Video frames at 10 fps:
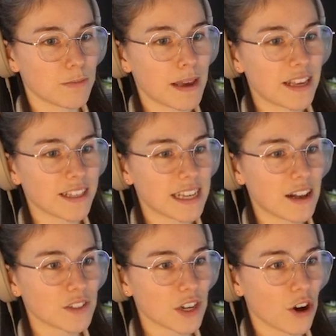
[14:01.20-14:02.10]
make
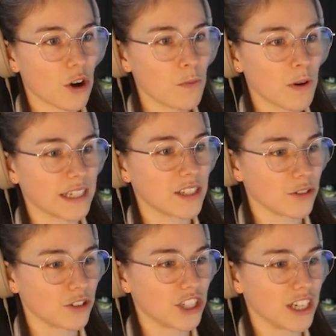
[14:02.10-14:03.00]
yourselves at home, why
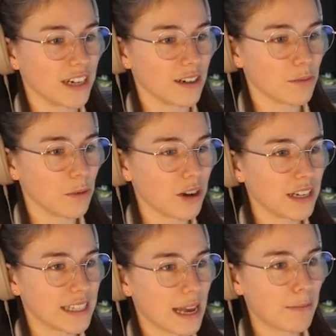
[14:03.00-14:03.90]
don't you? What
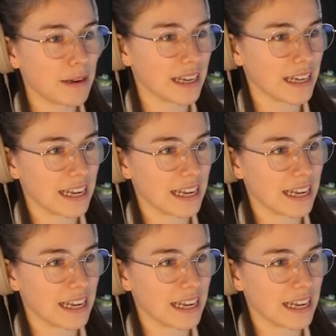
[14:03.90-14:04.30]
is happening in